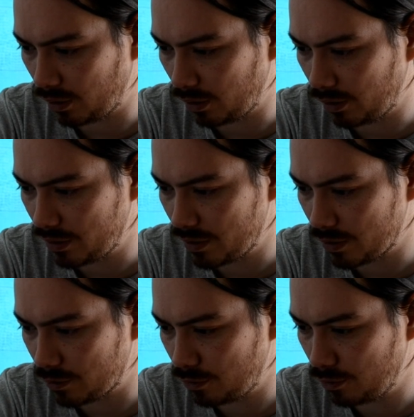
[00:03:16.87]
Alice
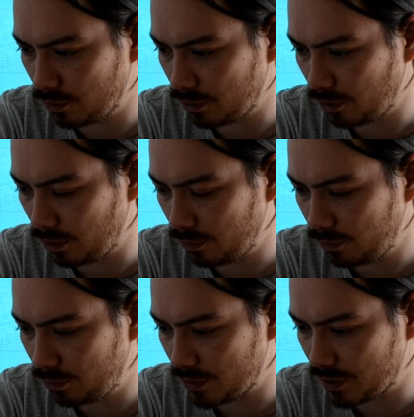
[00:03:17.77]
has gone
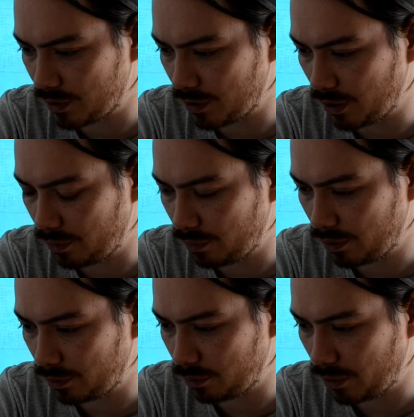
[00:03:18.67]
off to Scandinavia
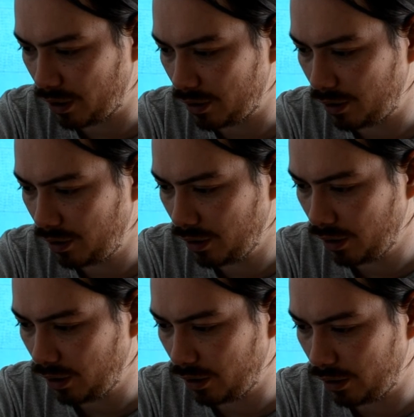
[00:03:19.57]
already.
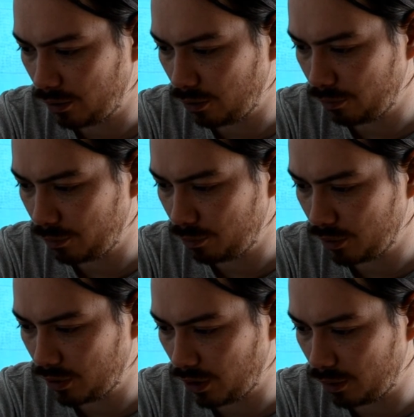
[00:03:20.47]
I had nothing
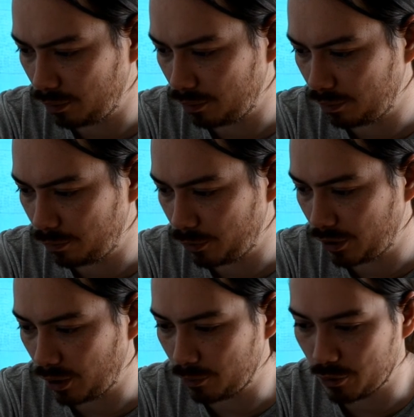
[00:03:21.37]
but free
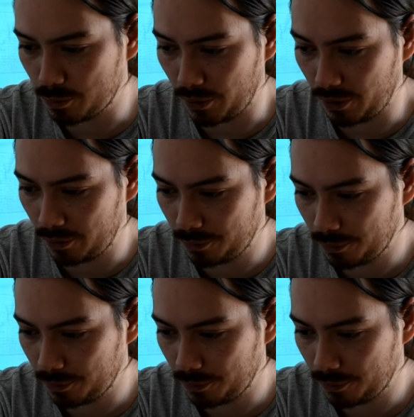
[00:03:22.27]
time to spare.